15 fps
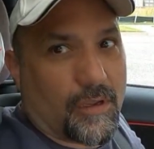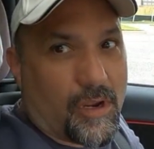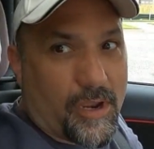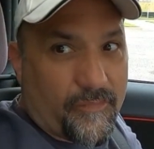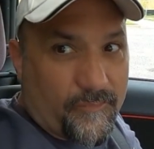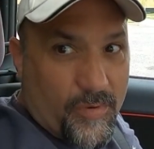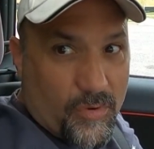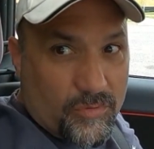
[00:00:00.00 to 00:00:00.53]
All
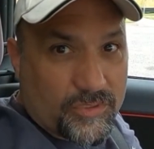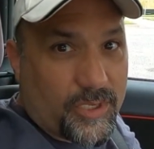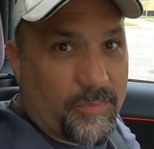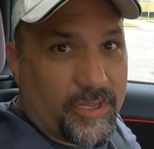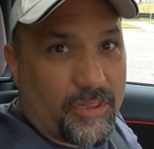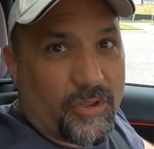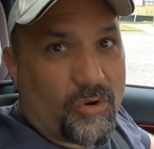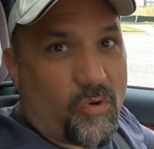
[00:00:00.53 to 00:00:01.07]
right, folks, I'm
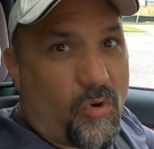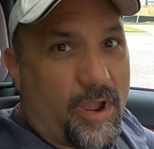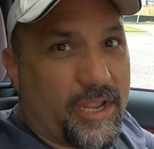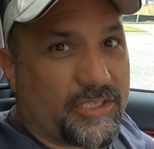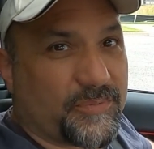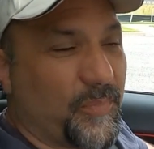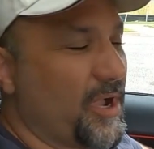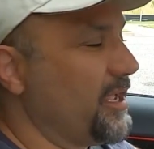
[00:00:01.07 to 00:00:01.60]
in a little
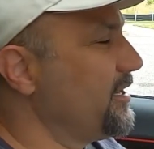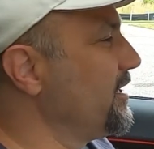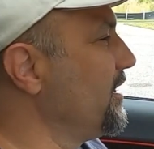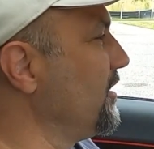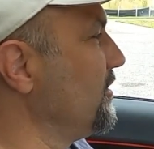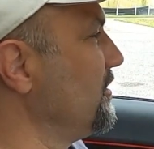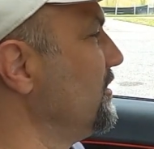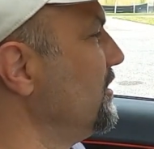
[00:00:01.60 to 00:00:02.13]
quiet spot
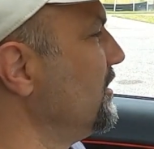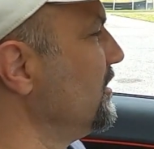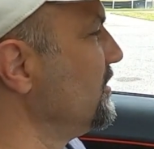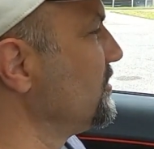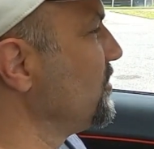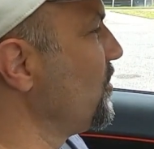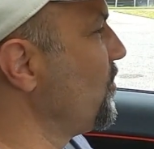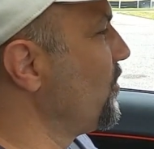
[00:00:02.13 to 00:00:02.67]
now.
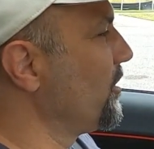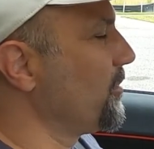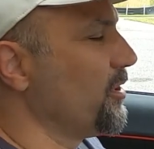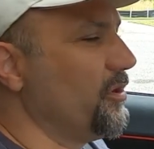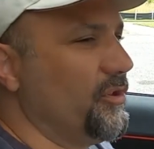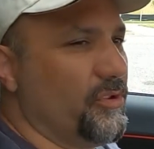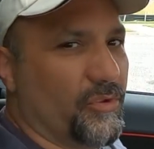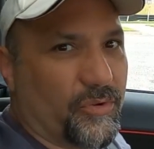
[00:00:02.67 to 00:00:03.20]
So what I'm
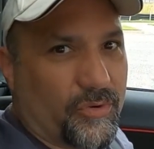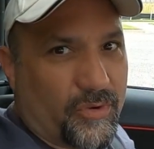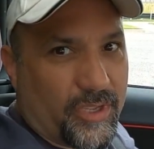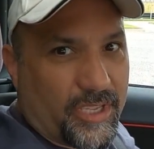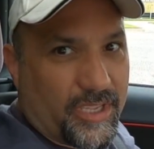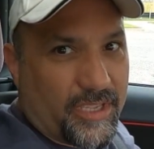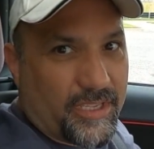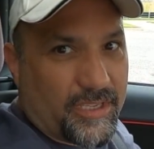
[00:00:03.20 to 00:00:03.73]
gonna do
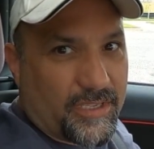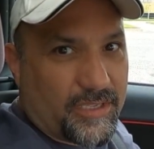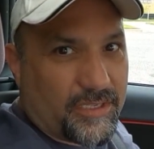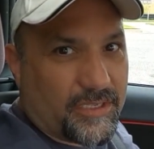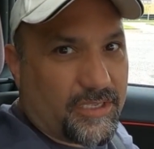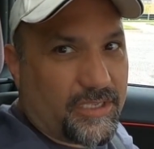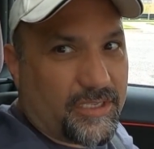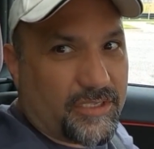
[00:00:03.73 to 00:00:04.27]

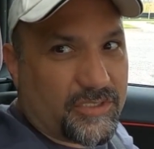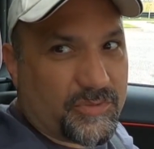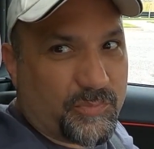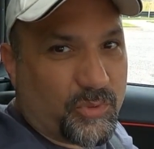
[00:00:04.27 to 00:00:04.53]
is